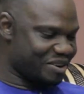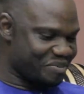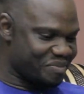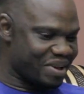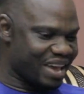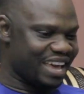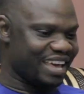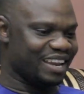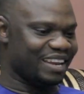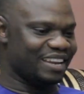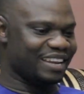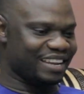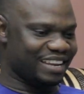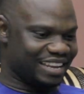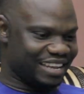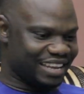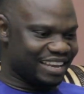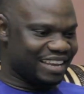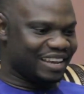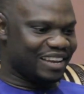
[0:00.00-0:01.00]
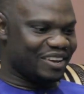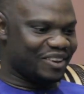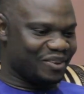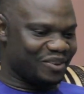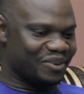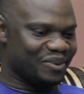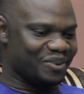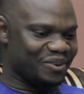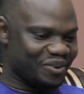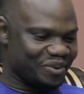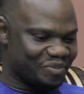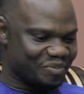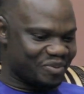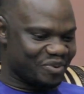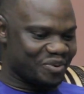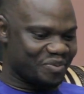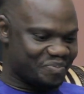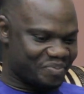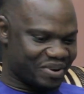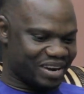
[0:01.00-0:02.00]
remain, you know,
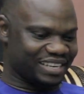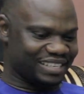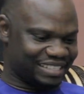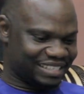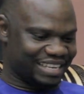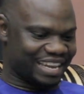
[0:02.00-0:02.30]
blueprints.